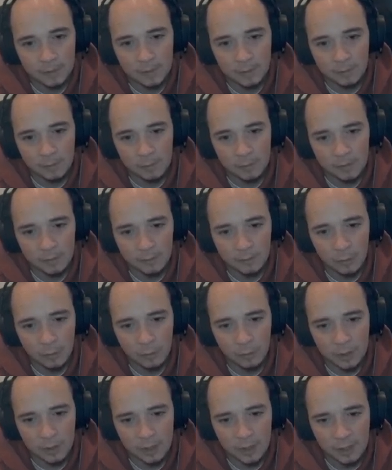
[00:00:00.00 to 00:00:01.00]
Worth
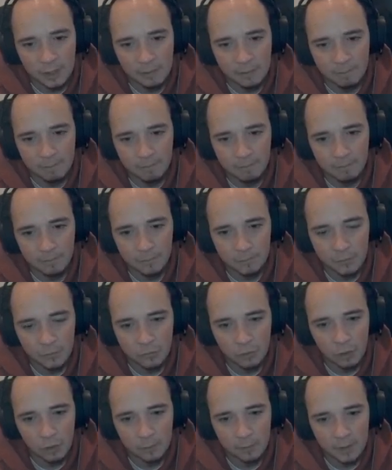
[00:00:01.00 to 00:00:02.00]
noting here,
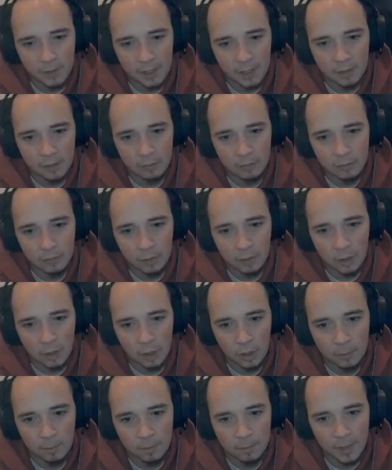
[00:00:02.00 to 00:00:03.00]
drop down,
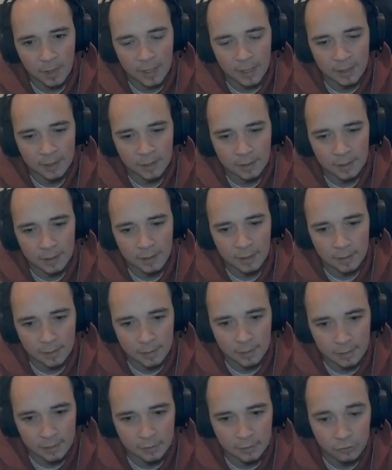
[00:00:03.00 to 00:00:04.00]
hop back,
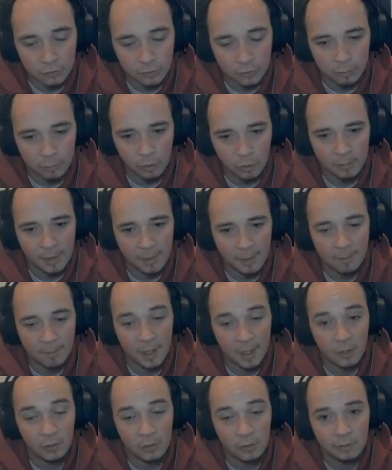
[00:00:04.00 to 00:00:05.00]
and there's a small med
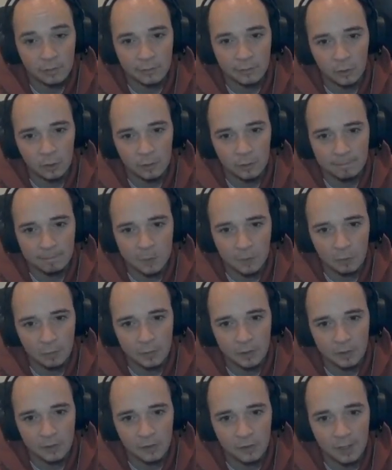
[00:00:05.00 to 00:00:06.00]
pack on the floor. Don't
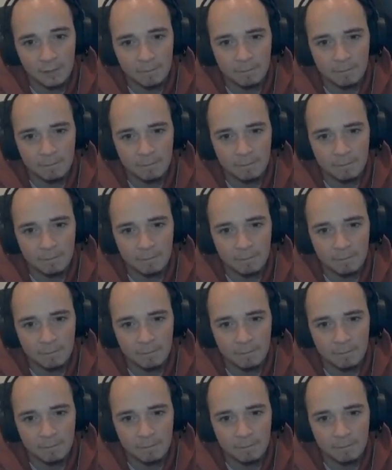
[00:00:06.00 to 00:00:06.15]
miss that.